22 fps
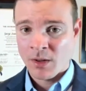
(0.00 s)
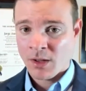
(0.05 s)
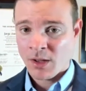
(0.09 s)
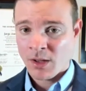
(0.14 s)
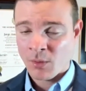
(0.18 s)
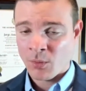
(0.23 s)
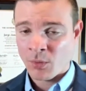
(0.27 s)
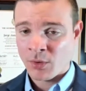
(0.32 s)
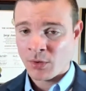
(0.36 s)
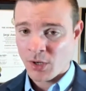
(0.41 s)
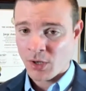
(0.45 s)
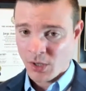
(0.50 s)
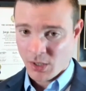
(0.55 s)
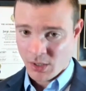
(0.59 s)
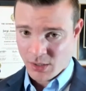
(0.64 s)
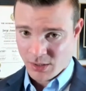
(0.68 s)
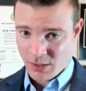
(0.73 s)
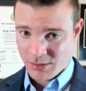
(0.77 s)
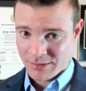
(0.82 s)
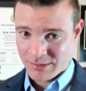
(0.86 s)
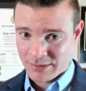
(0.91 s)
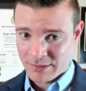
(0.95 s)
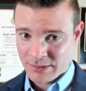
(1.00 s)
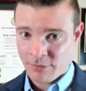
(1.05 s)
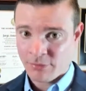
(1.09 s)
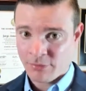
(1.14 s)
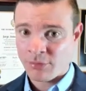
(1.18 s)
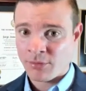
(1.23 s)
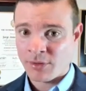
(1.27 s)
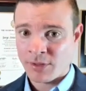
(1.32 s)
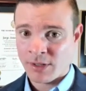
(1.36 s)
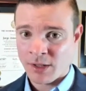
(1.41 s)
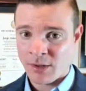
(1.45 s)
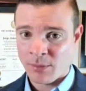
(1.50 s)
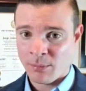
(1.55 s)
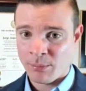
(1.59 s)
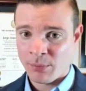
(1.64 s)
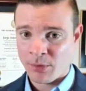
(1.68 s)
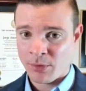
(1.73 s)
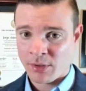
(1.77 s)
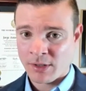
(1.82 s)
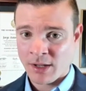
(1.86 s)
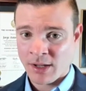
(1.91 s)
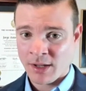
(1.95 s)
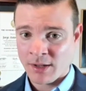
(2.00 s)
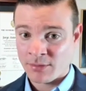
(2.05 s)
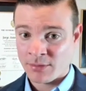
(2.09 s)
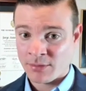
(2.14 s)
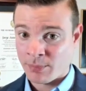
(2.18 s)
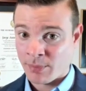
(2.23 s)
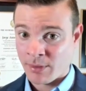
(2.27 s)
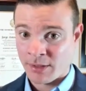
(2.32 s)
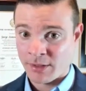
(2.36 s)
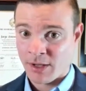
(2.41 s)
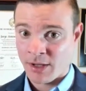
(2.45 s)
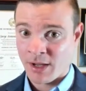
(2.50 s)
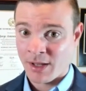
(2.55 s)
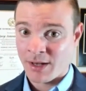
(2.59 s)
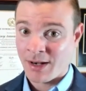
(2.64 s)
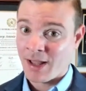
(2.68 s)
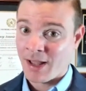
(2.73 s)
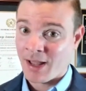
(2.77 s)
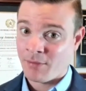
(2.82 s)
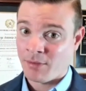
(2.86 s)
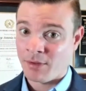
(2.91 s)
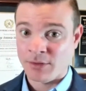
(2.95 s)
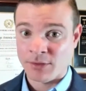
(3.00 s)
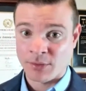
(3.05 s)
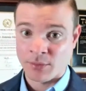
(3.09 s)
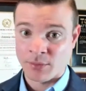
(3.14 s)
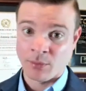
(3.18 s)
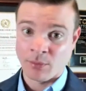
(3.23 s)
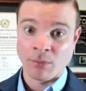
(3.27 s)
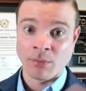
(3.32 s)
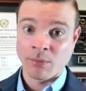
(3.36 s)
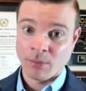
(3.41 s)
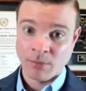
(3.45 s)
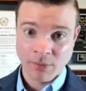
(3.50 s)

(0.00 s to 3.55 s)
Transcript: it would definitely help your case by not having to